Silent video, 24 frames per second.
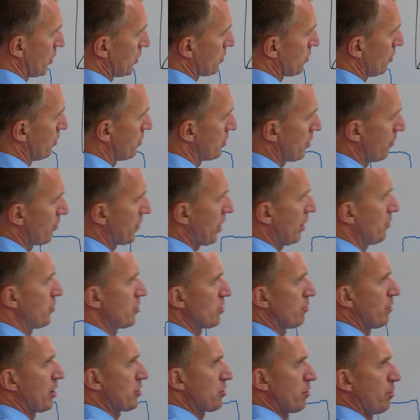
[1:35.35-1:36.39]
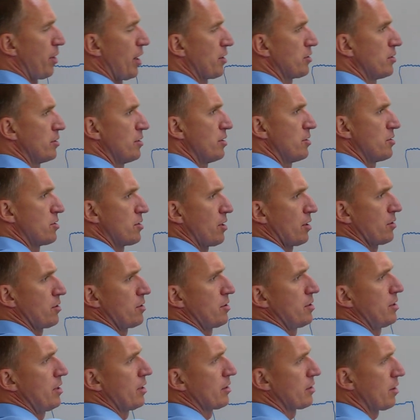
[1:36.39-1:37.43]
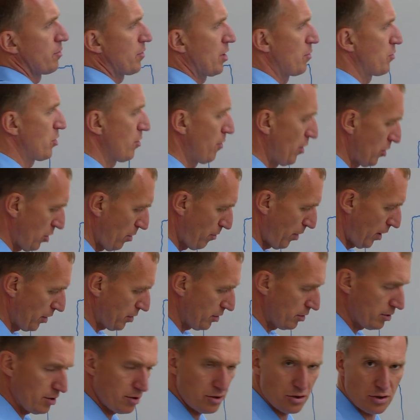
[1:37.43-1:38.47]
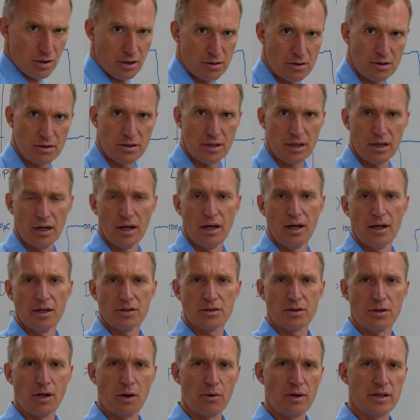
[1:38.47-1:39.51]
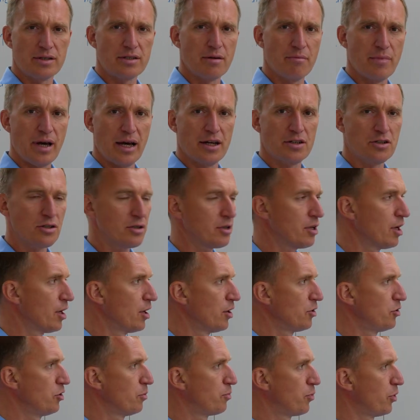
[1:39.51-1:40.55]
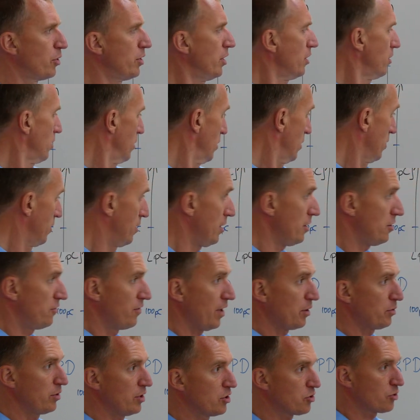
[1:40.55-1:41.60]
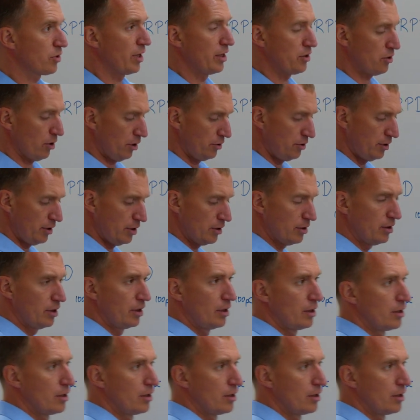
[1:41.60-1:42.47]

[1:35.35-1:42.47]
So sometimes you measure partial discharges here, sometimes you measure partial discharges here. So now let's imagine you're putting this very trend on here.